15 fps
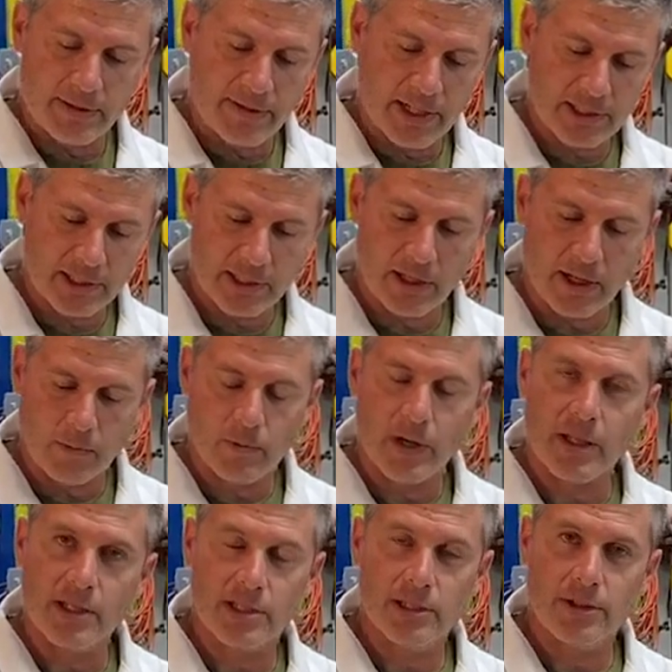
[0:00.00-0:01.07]
I've actually got one
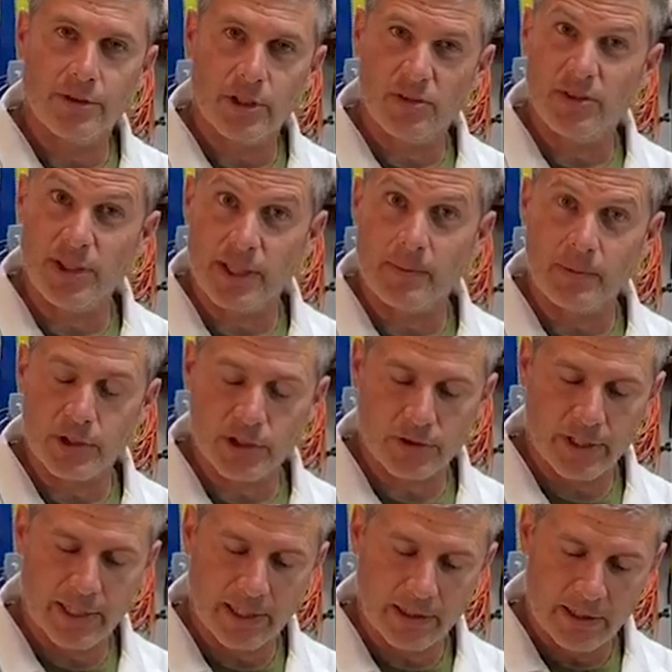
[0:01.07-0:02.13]
of the cylinders filled up with
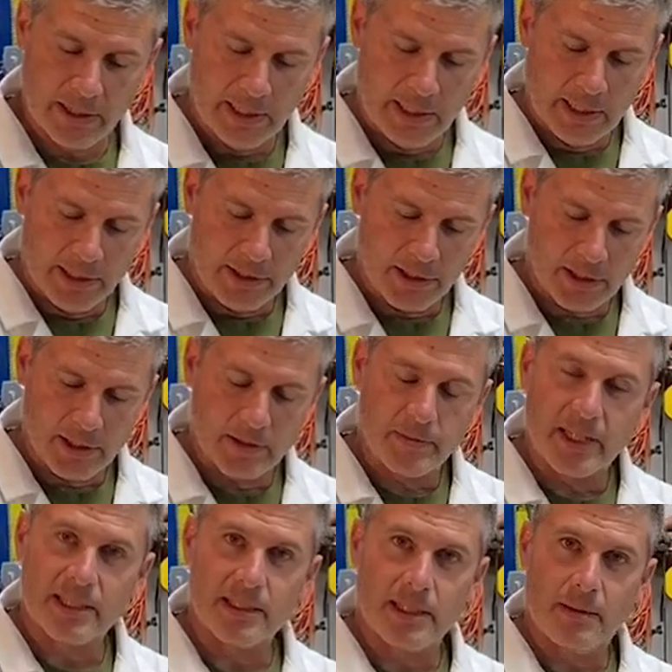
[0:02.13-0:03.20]
string, just because it
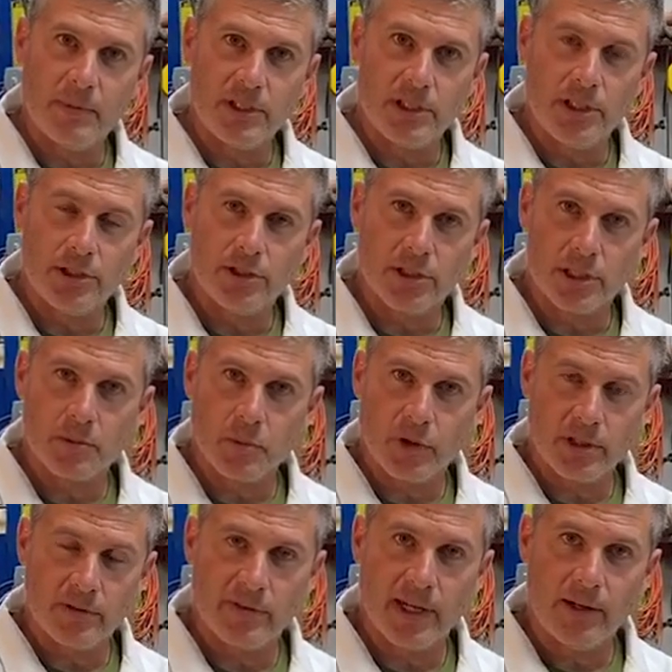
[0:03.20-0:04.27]
makes it that much easier to
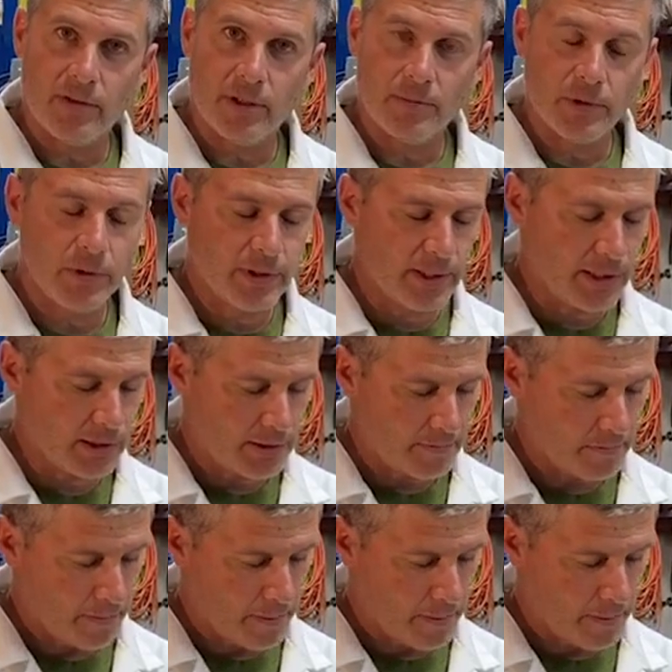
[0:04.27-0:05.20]
support the valve while I'm doing this.